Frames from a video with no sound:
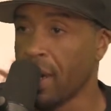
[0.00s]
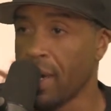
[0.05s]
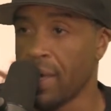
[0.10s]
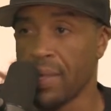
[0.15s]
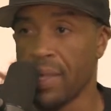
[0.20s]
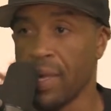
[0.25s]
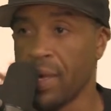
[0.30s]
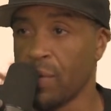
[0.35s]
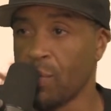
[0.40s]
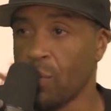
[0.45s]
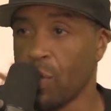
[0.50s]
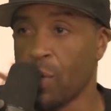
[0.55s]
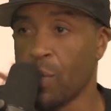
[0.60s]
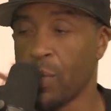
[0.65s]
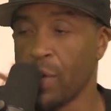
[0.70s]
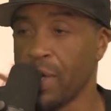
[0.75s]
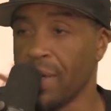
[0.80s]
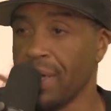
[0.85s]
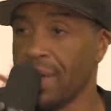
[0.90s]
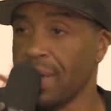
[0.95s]
and then when
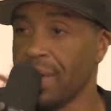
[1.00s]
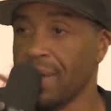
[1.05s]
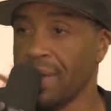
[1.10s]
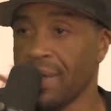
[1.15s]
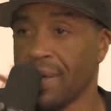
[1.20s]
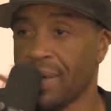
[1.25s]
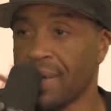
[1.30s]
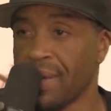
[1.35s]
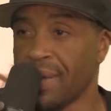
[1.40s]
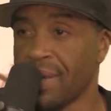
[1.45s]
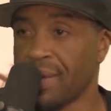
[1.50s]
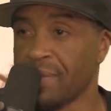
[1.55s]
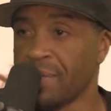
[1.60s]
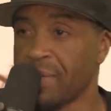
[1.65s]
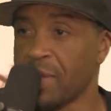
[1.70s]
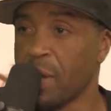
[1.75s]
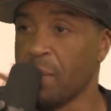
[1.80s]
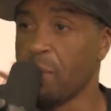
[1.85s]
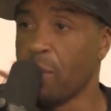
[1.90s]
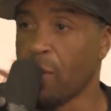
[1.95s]
we
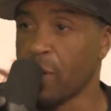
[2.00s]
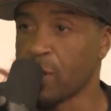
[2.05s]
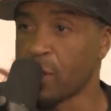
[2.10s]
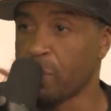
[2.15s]
get more